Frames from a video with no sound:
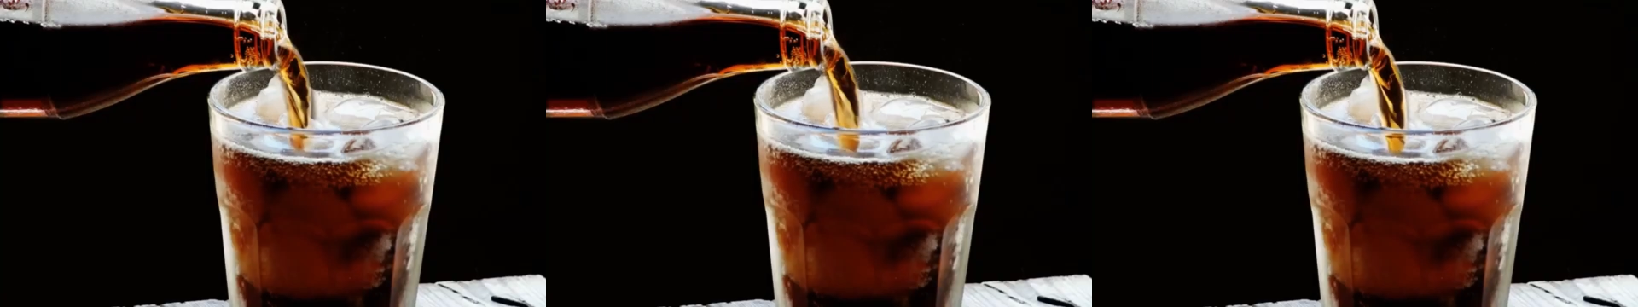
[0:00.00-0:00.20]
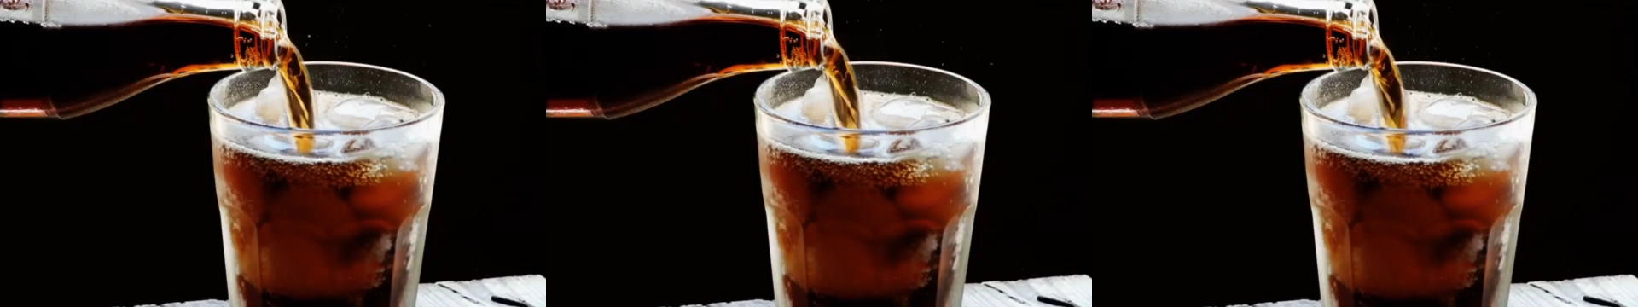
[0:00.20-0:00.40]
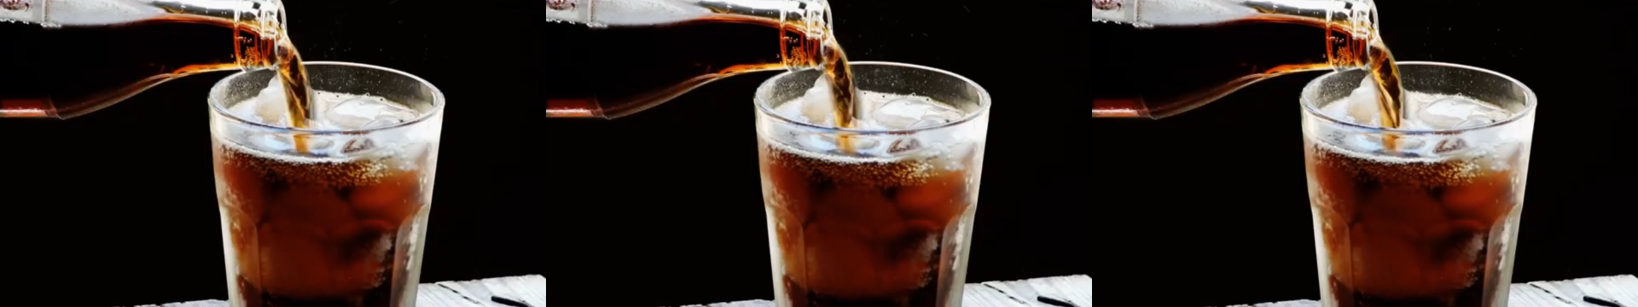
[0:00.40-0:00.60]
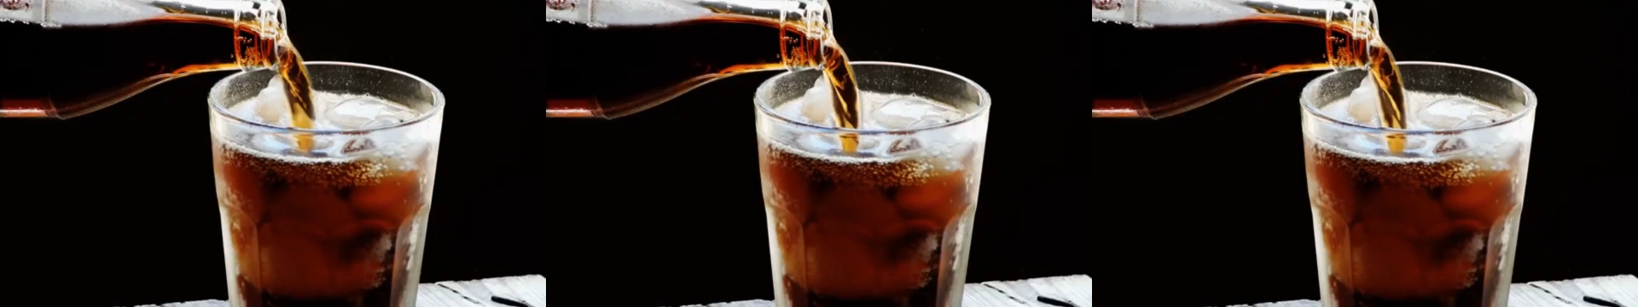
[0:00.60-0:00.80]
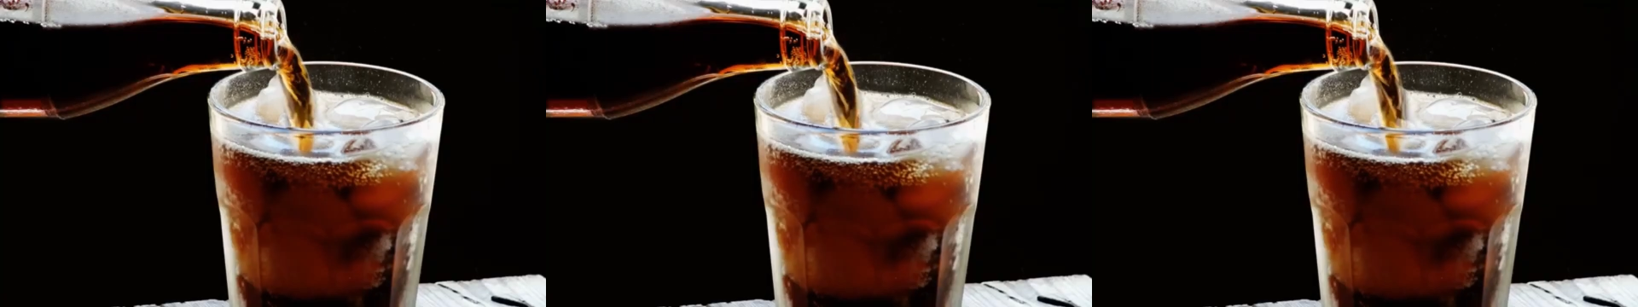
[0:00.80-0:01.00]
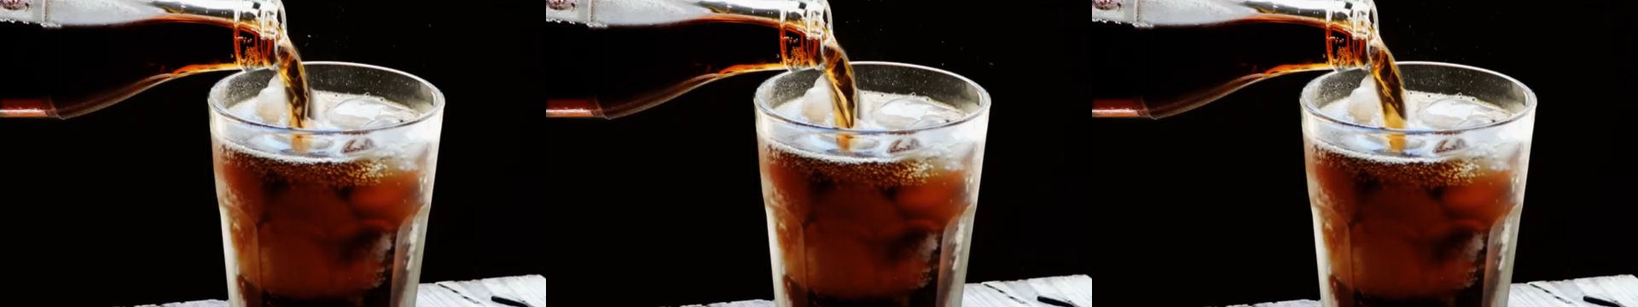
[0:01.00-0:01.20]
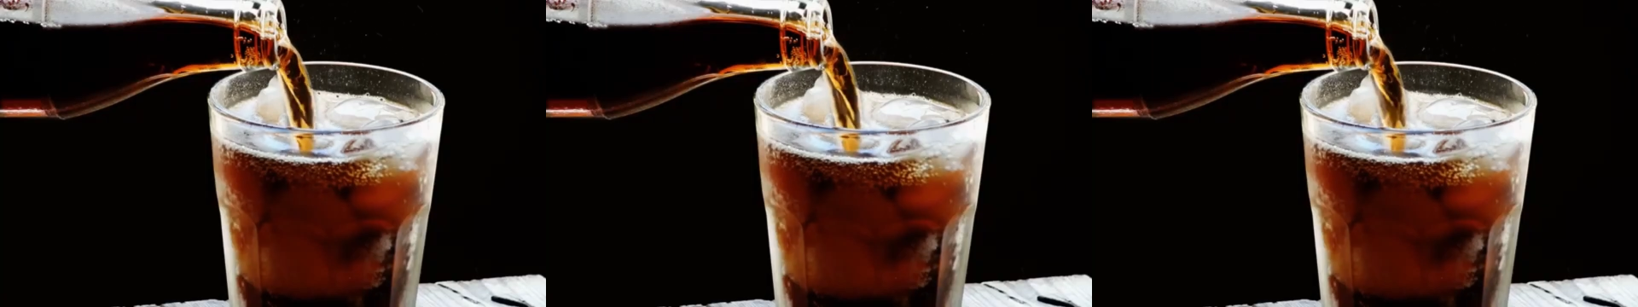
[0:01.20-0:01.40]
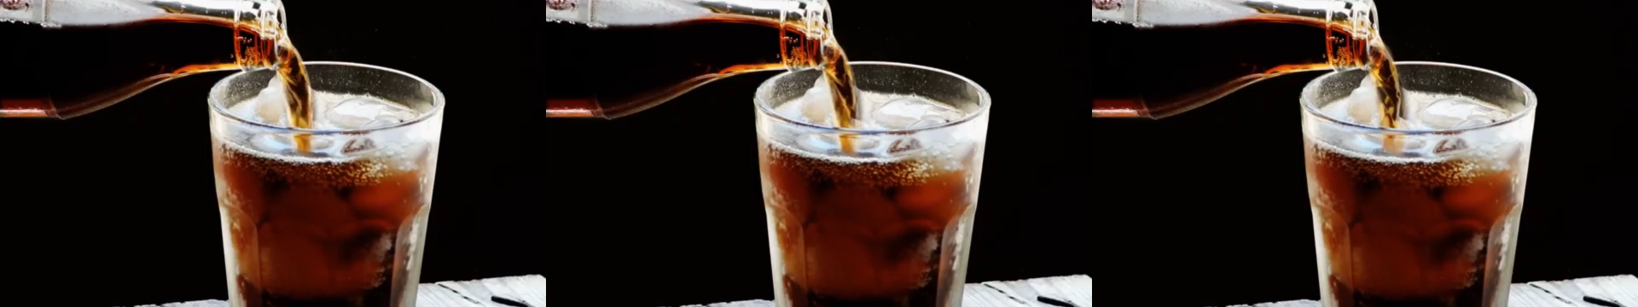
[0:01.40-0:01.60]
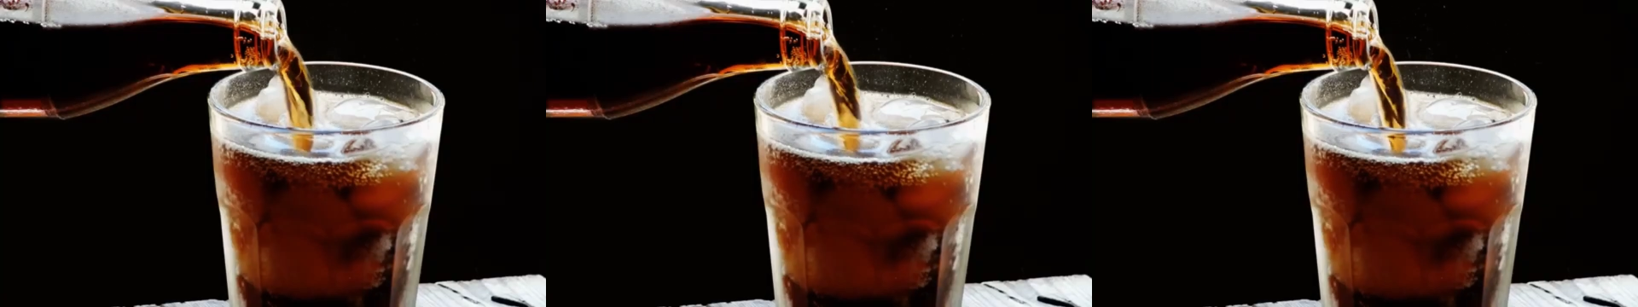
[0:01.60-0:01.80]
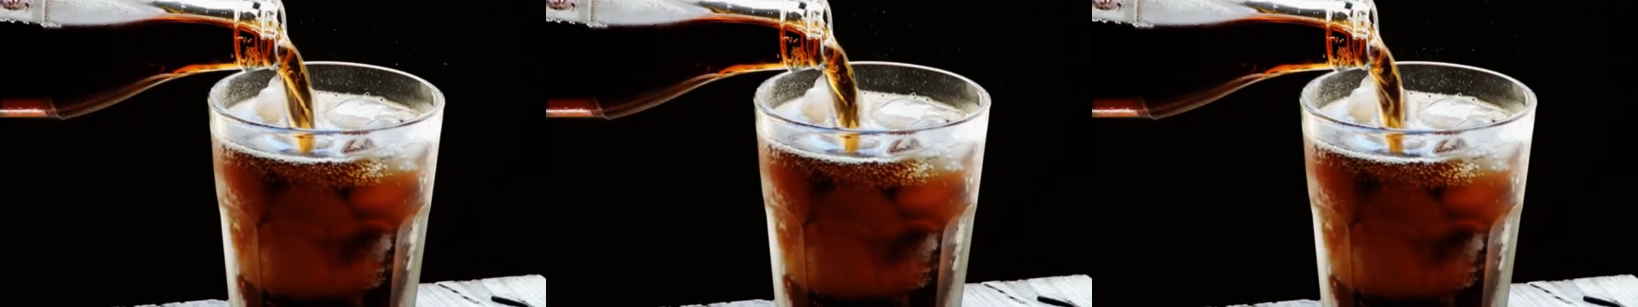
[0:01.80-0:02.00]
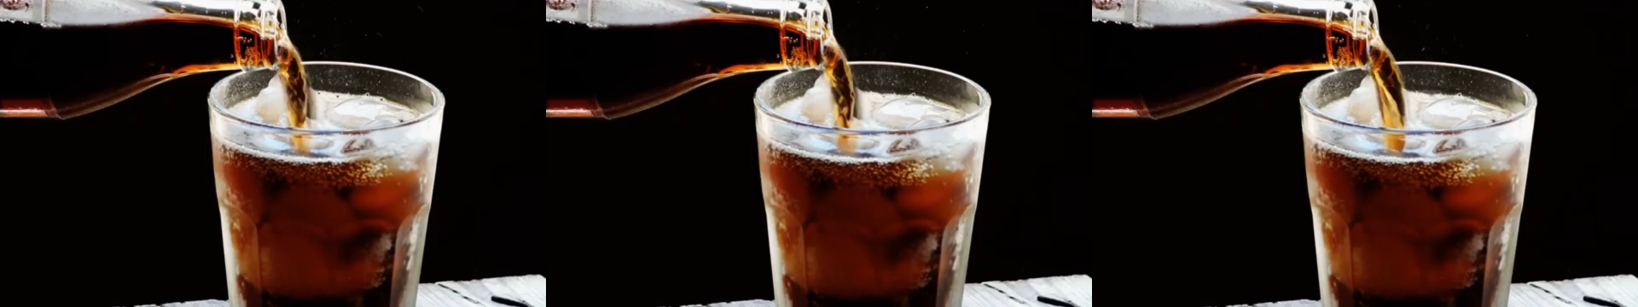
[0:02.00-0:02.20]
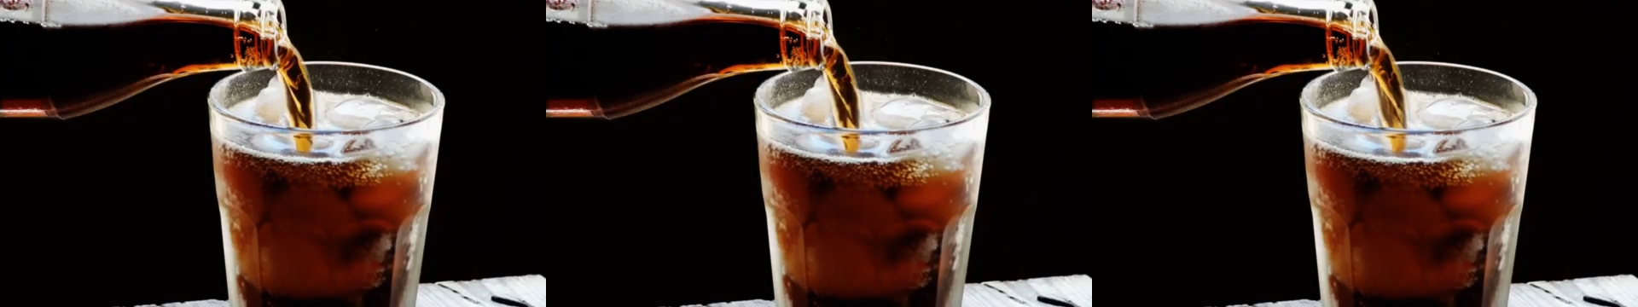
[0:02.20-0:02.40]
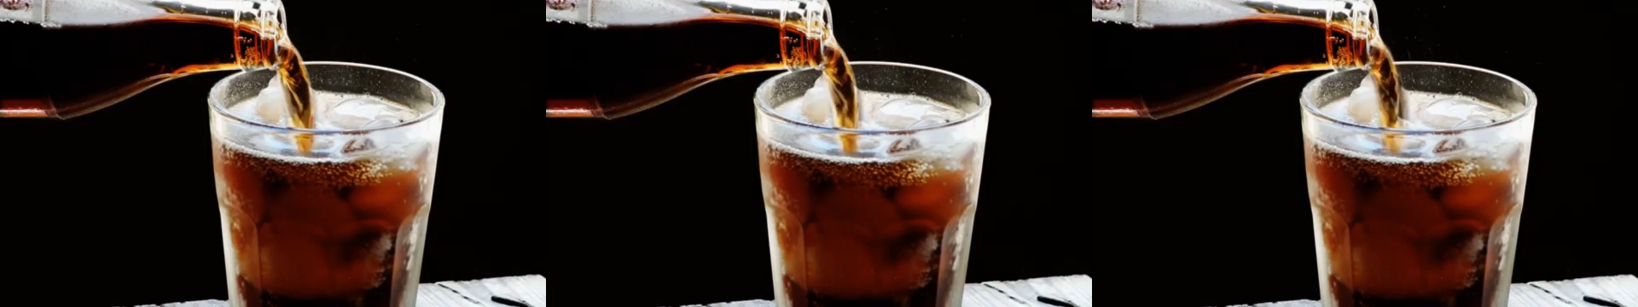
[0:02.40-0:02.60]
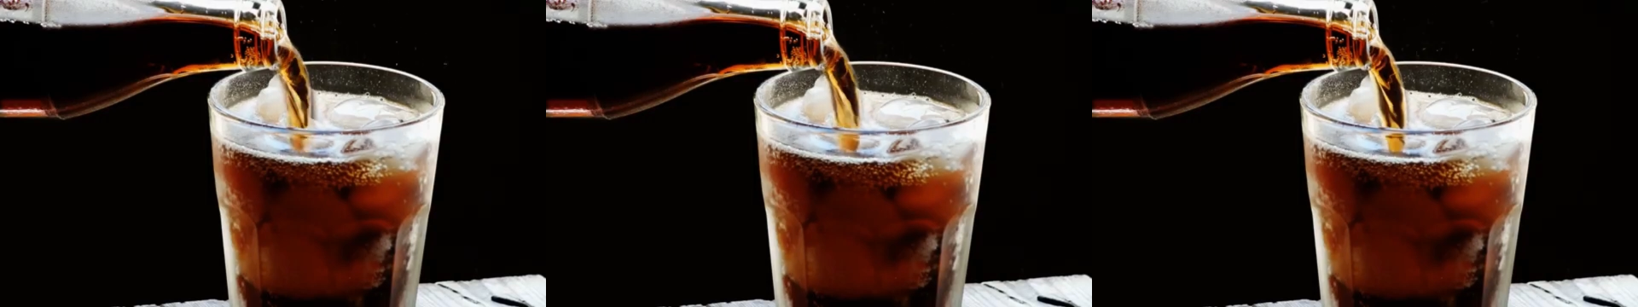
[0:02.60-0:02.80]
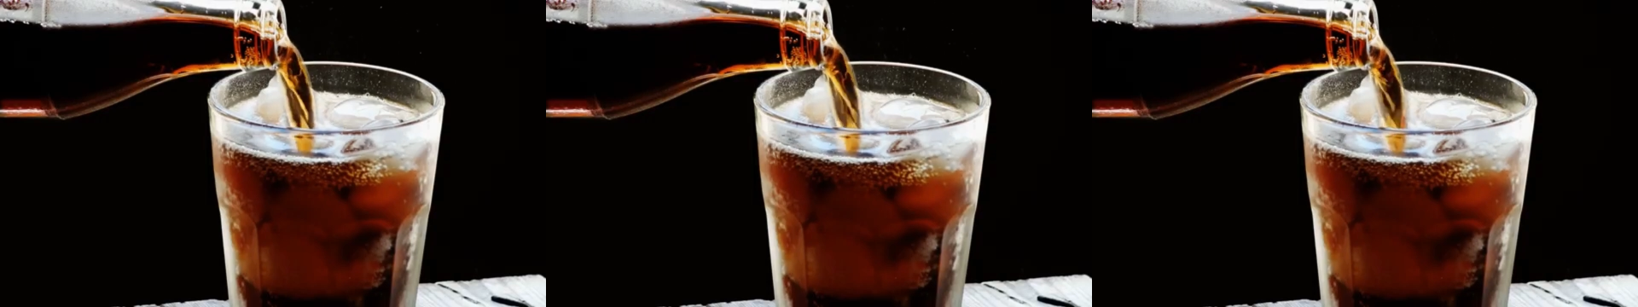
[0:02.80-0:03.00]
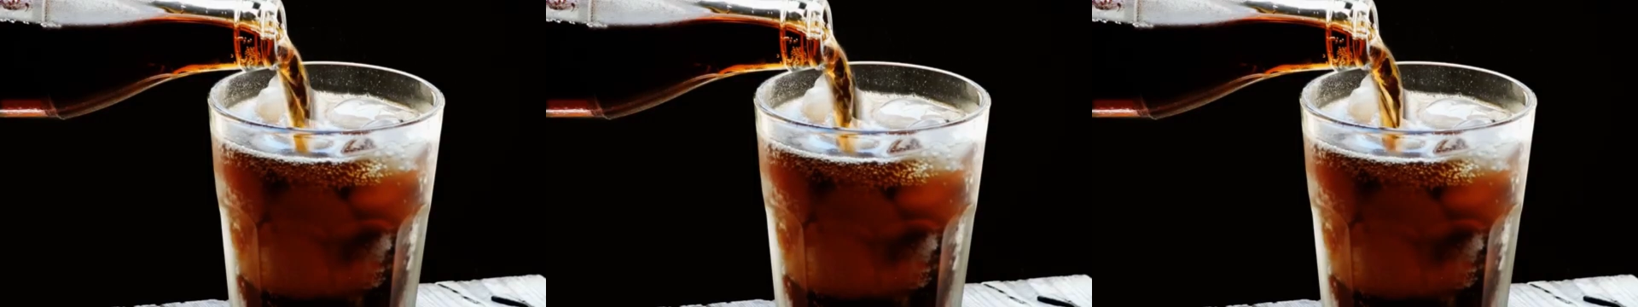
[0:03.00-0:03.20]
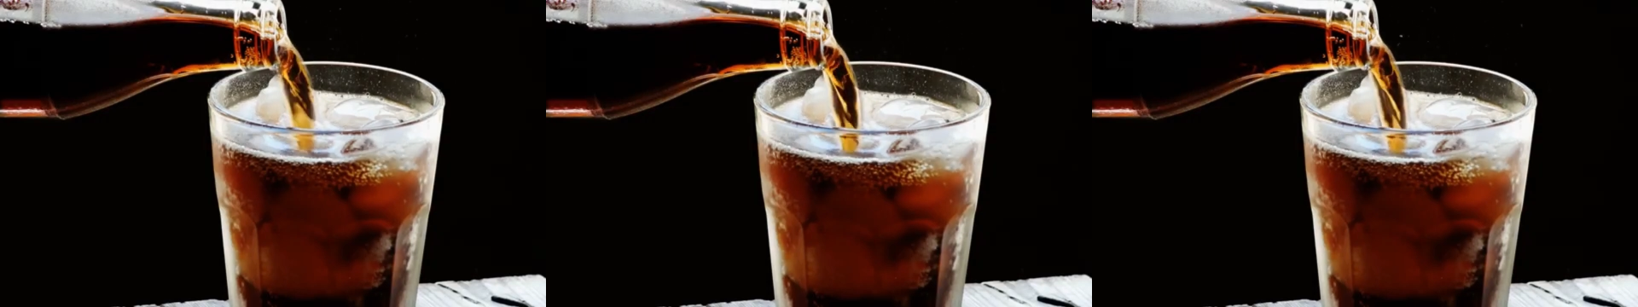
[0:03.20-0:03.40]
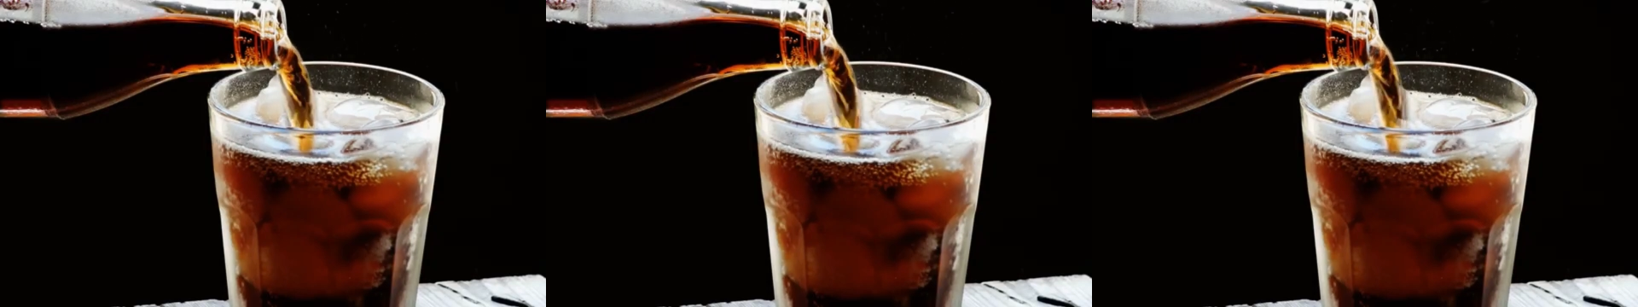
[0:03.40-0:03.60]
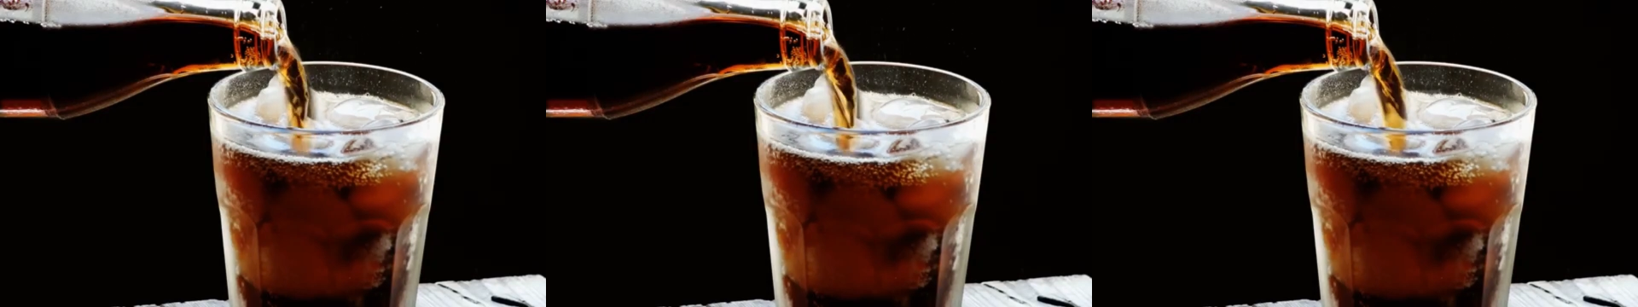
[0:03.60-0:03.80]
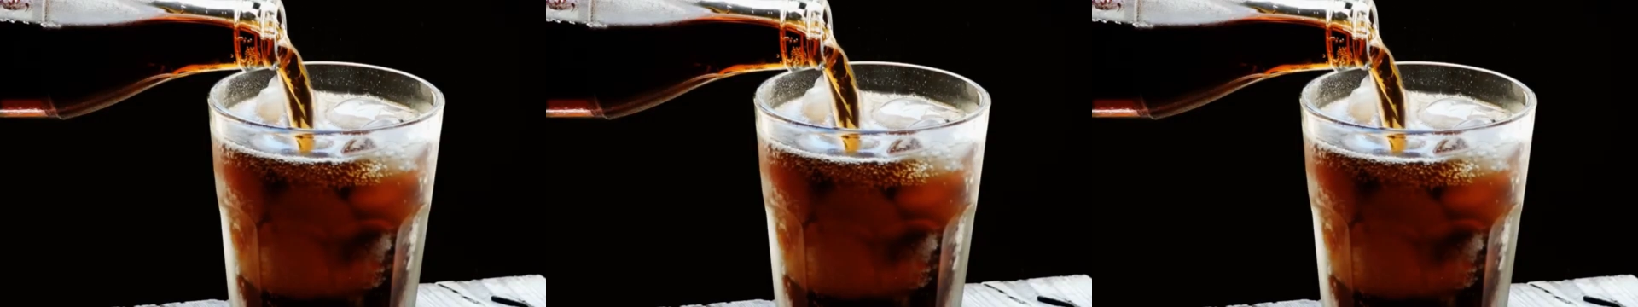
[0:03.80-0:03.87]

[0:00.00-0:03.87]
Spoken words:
[unreadable: no face in view]